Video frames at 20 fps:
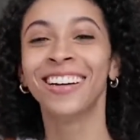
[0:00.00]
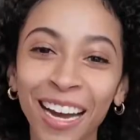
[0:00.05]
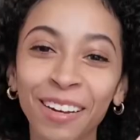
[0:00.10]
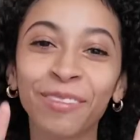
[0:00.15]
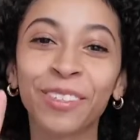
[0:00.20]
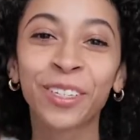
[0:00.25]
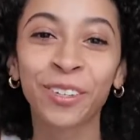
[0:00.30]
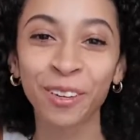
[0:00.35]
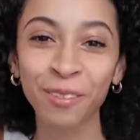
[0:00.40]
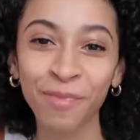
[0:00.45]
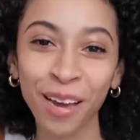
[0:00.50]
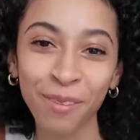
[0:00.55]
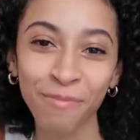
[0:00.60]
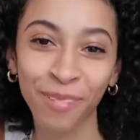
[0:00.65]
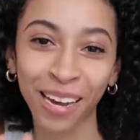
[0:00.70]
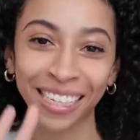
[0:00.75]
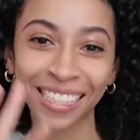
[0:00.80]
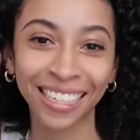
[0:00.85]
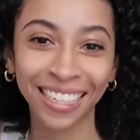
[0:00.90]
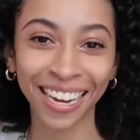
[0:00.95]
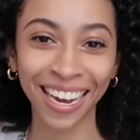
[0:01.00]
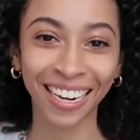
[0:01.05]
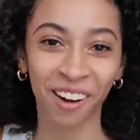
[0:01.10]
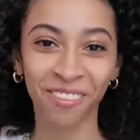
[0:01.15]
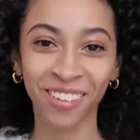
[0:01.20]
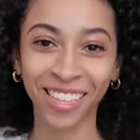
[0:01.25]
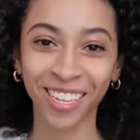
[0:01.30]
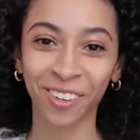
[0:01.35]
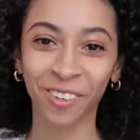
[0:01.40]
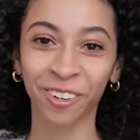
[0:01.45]
I'm doing my best to get
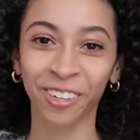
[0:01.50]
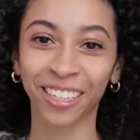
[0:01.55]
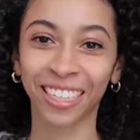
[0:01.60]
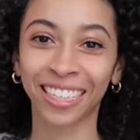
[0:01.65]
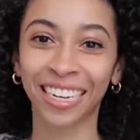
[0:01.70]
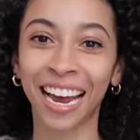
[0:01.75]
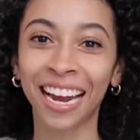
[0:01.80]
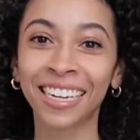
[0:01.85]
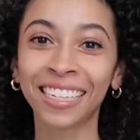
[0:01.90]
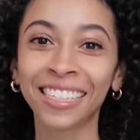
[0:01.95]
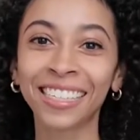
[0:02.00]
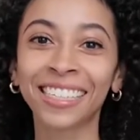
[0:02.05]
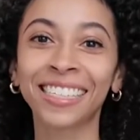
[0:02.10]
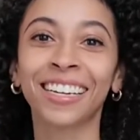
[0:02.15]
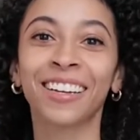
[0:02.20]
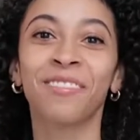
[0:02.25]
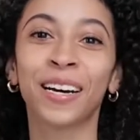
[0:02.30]
everything organized,